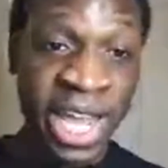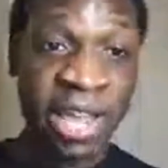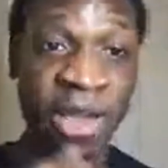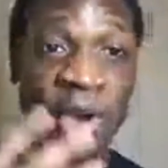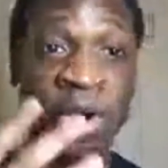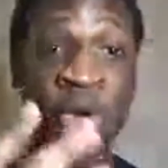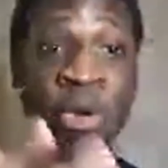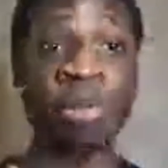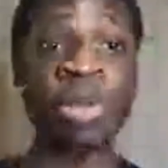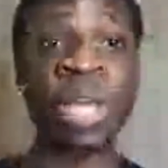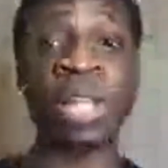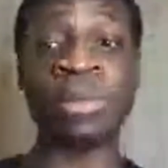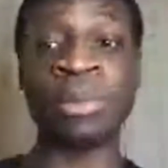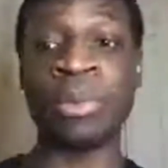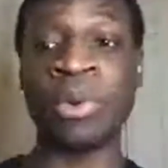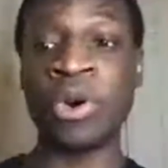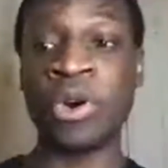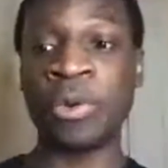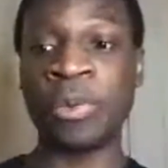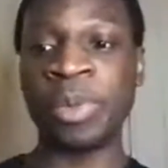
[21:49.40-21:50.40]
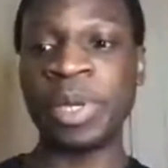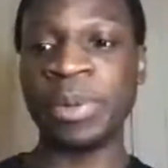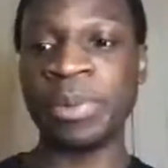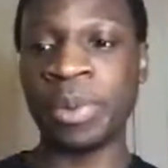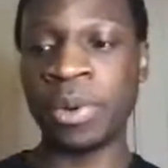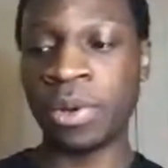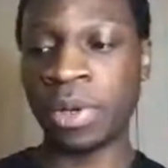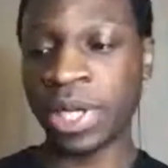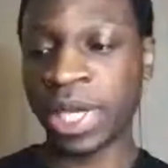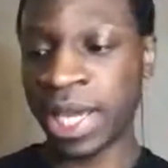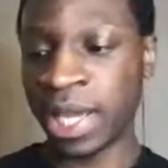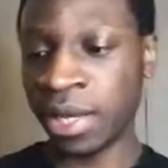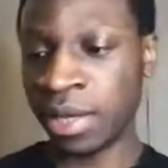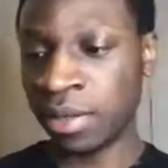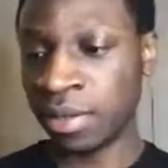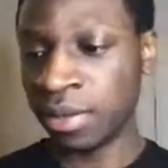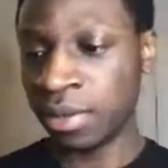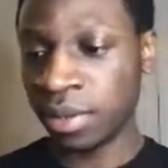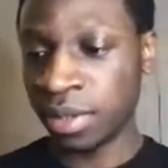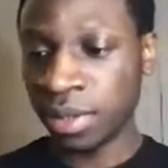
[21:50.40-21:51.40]
and I hope that more people
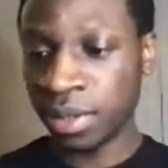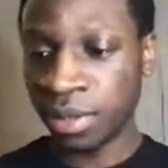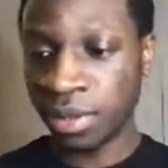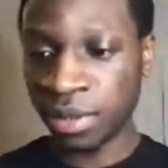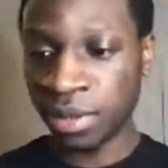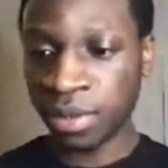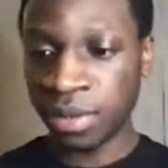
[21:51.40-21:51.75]
can